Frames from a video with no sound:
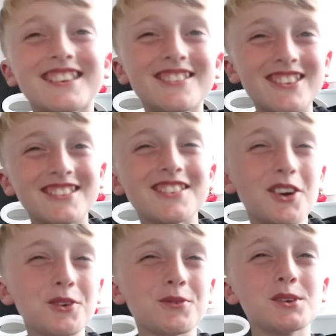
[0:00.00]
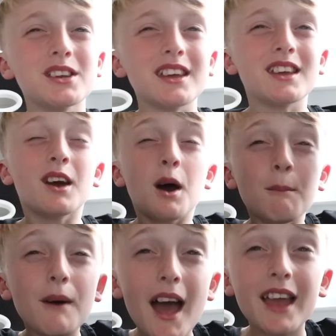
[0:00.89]
It's going to be so funny.
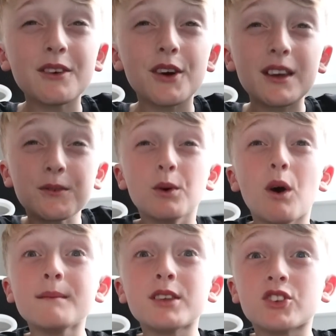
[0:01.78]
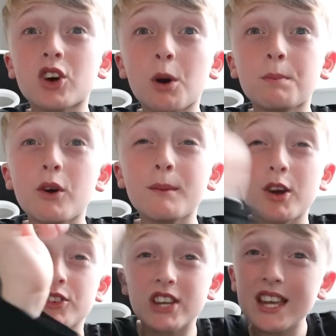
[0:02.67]
But anyway, if you want me to call Poo
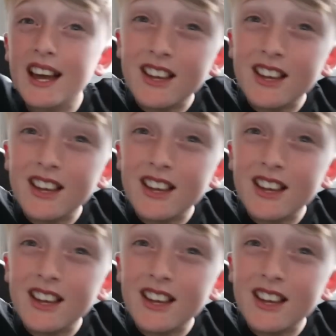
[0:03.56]
Emoji,